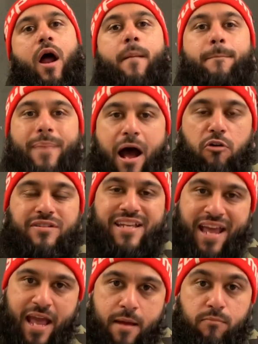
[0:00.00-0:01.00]
about
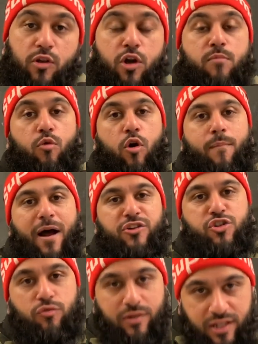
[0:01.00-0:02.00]
him, learn more
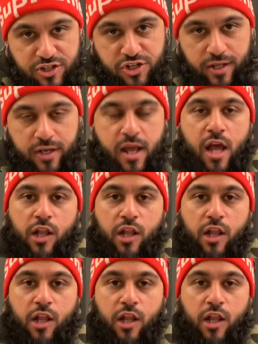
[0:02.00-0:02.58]
about your religion.